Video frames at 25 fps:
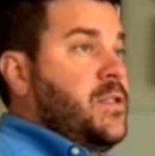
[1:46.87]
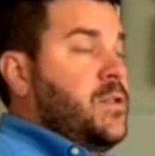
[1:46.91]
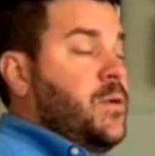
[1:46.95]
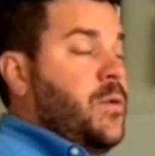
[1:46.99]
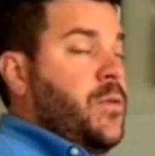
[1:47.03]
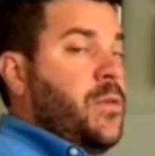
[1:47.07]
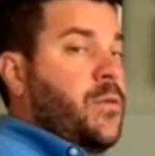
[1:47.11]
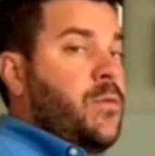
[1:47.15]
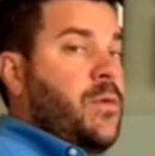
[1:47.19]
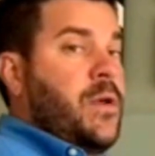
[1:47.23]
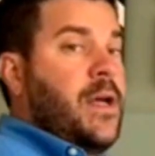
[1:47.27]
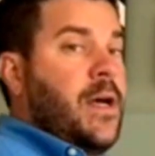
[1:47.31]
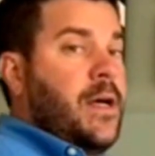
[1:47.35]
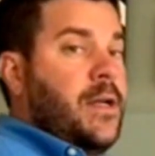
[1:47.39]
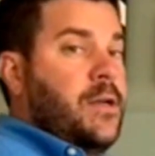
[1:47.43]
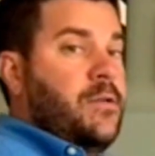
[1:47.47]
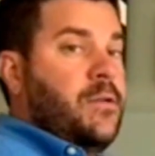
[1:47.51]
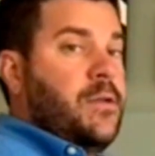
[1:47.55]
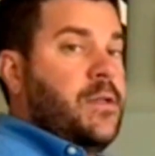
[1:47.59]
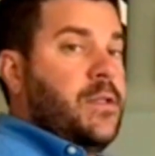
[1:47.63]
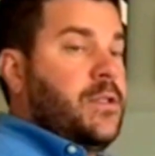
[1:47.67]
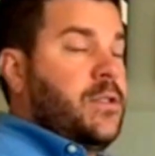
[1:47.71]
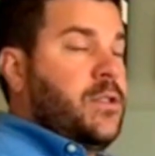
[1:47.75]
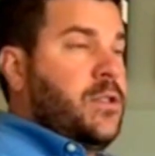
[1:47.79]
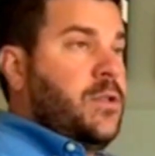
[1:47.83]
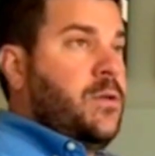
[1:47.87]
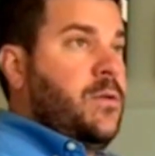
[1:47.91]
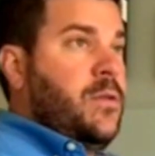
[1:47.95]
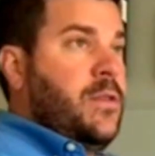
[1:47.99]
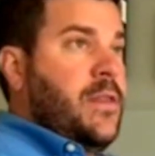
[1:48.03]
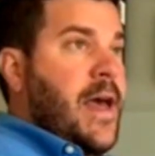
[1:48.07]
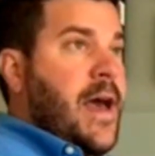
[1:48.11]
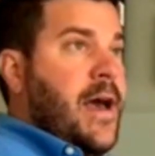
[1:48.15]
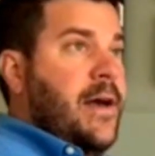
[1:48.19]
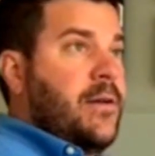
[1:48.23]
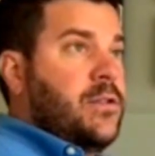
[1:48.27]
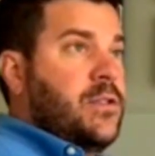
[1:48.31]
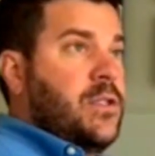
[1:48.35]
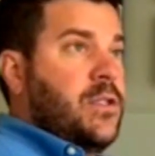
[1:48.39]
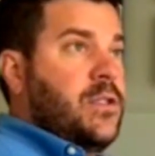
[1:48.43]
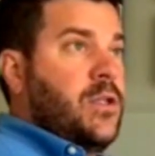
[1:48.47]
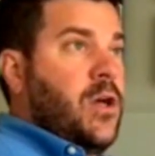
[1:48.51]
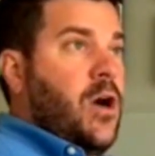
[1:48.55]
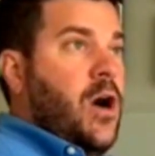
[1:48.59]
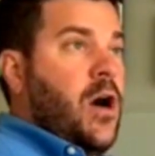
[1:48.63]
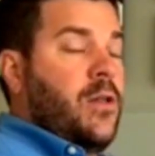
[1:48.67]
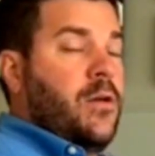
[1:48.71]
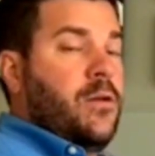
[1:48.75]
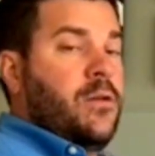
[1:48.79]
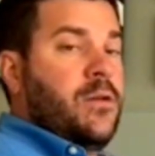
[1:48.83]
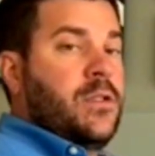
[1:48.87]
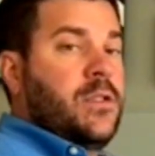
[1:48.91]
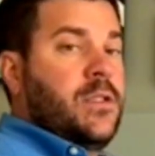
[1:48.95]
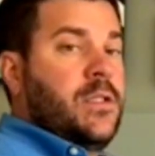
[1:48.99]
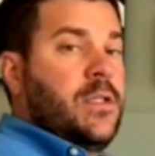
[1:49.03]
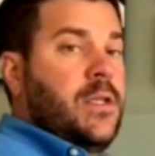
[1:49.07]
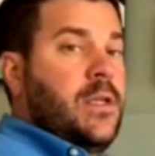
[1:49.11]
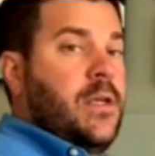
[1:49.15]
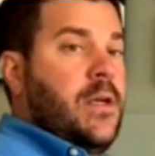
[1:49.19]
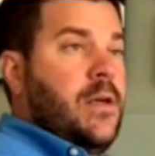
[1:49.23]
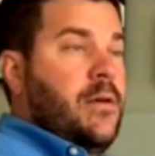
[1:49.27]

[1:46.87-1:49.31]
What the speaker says: so $302,000